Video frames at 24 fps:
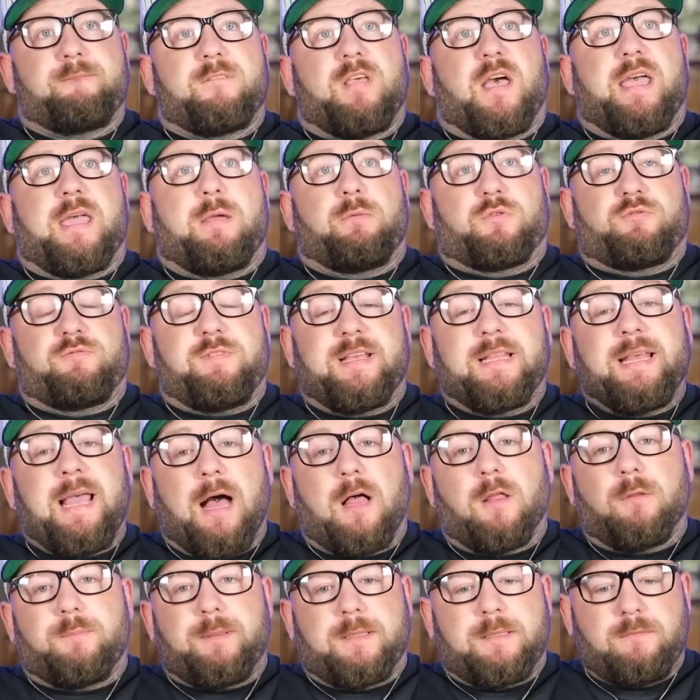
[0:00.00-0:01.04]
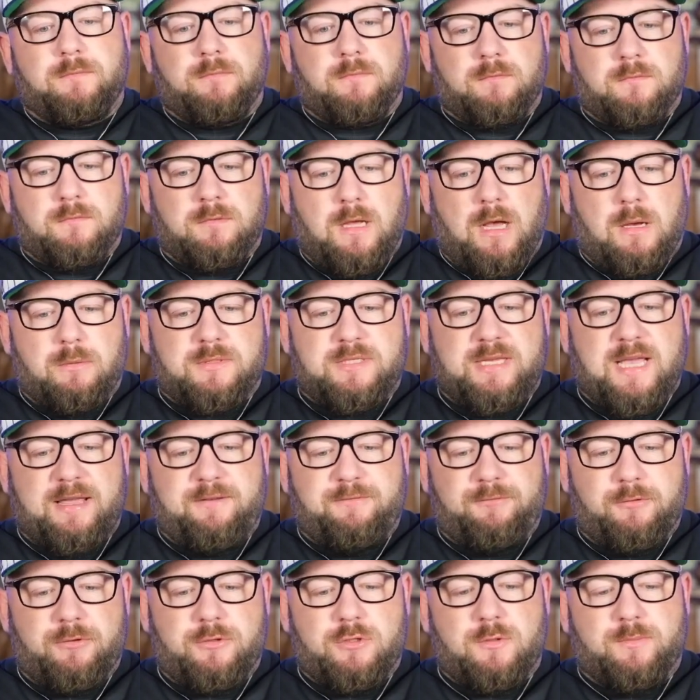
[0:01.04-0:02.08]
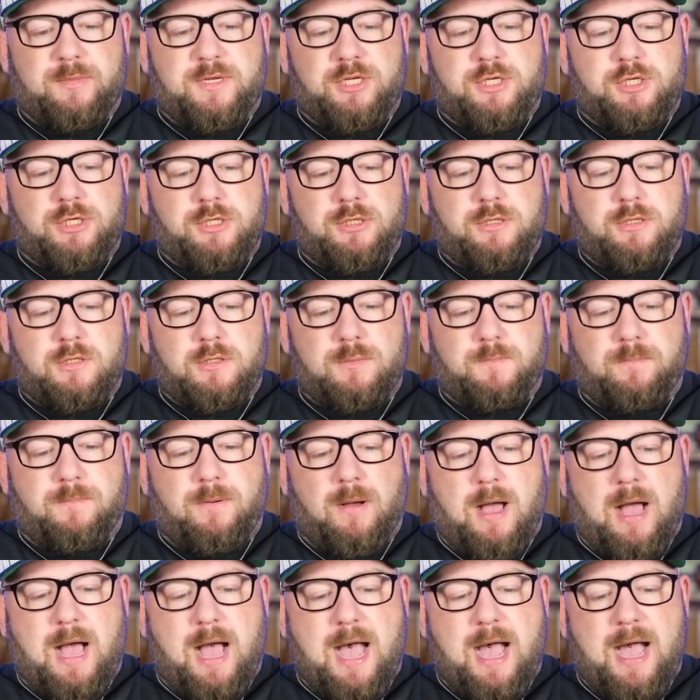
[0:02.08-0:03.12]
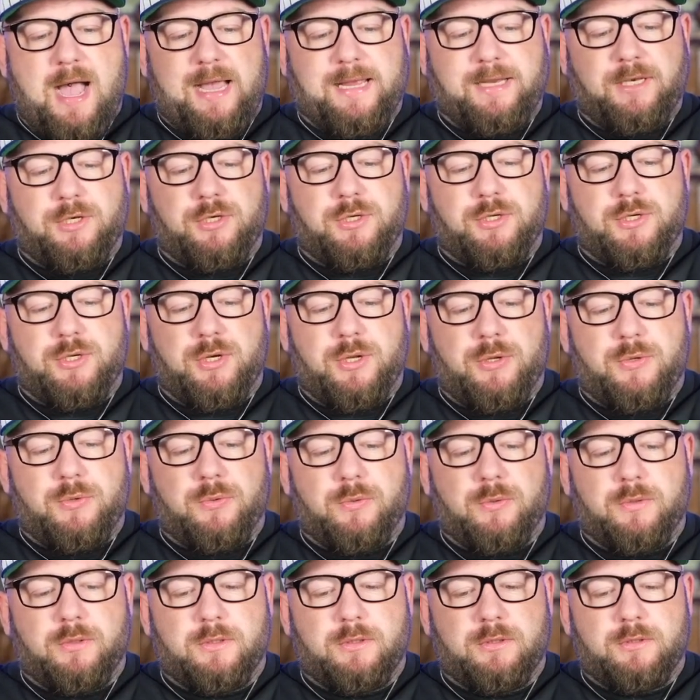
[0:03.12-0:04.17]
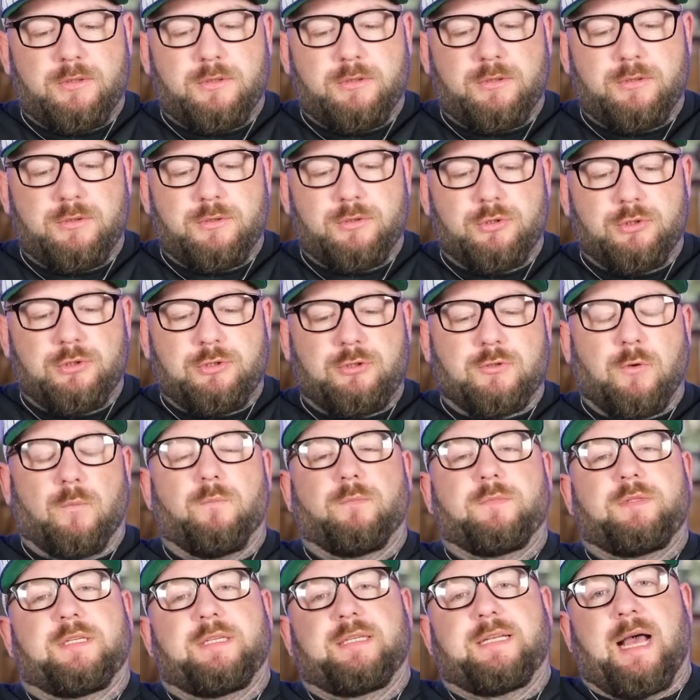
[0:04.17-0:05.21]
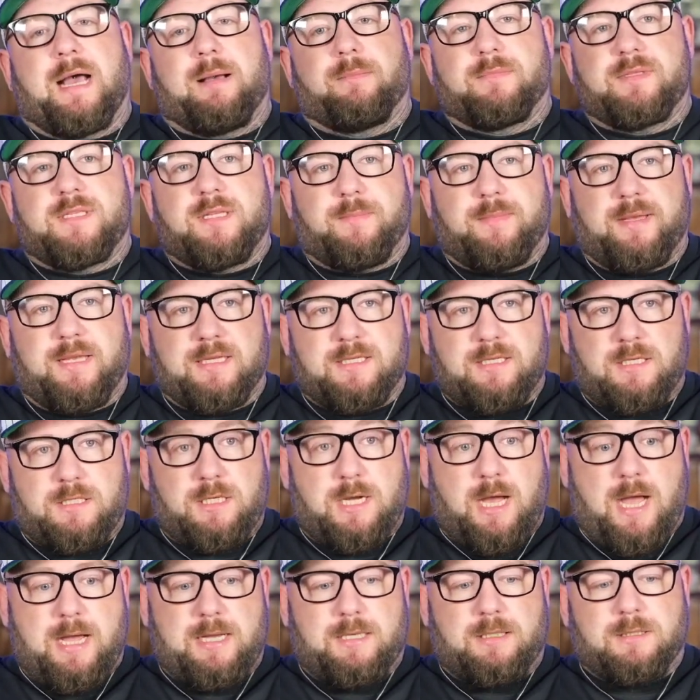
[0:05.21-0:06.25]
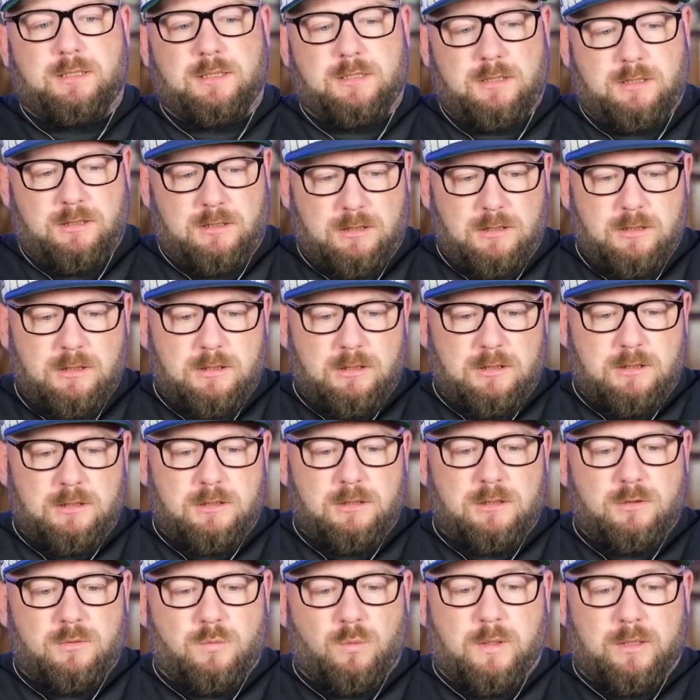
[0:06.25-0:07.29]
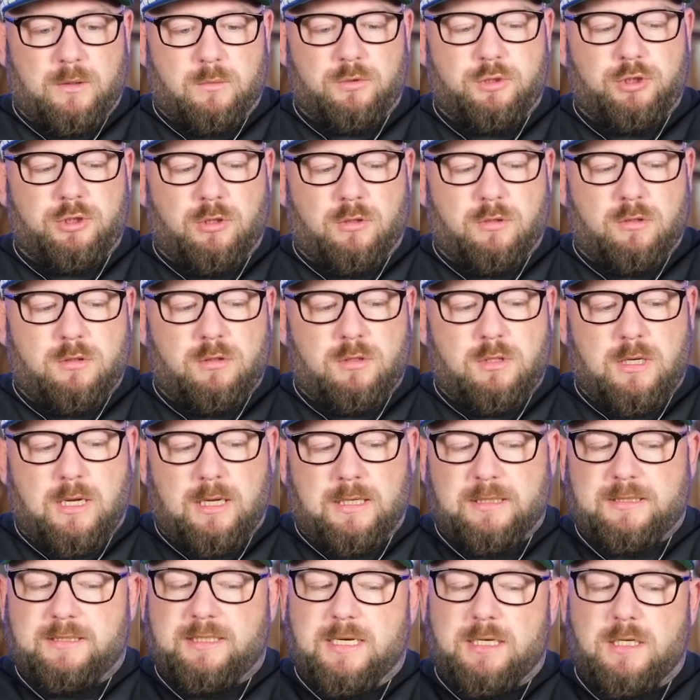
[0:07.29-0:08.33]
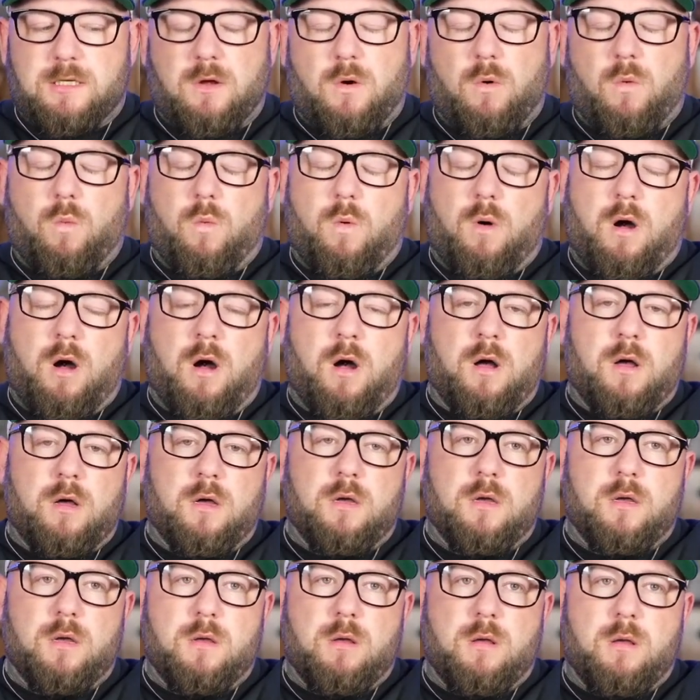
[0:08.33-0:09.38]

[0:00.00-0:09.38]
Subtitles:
It was really helping. I was getting through some issues, but I knew something had happened to me as a child when I was young, and I didn't know what.